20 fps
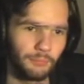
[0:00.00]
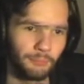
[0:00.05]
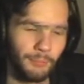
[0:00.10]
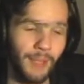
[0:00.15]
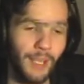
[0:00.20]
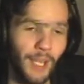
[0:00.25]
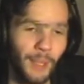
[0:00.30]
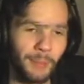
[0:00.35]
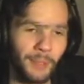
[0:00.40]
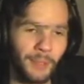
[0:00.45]

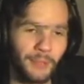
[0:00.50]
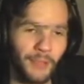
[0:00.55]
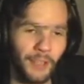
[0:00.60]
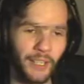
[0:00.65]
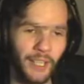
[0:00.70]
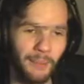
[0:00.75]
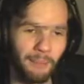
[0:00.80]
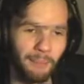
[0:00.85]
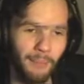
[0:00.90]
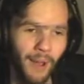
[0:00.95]
Make up your
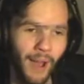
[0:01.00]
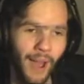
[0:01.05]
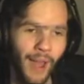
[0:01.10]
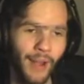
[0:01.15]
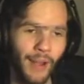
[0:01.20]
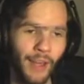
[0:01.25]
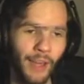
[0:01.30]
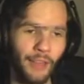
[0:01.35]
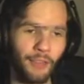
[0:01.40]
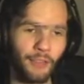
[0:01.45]
fucking
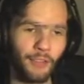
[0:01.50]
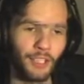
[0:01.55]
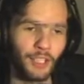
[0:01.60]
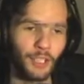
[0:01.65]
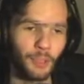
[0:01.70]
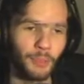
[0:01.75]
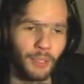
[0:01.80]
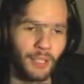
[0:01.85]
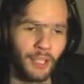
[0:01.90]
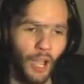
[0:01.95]
mind either it's
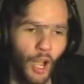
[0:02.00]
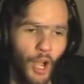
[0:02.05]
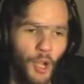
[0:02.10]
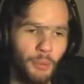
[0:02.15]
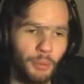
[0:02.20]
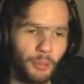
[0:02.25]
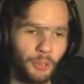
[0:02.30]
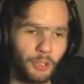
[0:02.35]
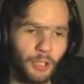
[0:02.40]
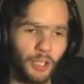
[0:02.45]
going to be
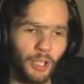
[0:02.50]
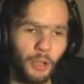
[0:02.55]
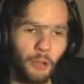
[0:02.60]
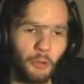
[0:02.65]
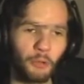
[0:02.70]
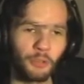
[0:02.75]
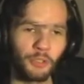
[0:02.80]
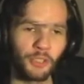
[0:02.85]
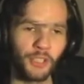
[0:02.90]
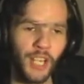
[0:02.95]
open or
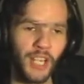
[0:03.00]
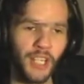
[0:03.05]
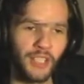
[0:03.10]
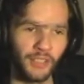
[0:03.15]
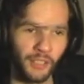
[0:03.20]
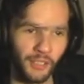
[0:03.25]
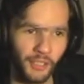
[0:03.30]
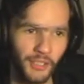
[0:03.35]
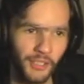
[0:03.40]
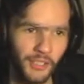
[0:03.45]
closed.
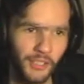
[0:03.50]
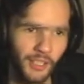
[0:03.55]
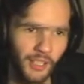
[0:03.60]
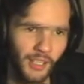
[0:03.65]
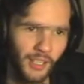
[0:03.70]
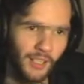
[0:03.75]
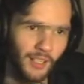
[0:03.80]
Jesus.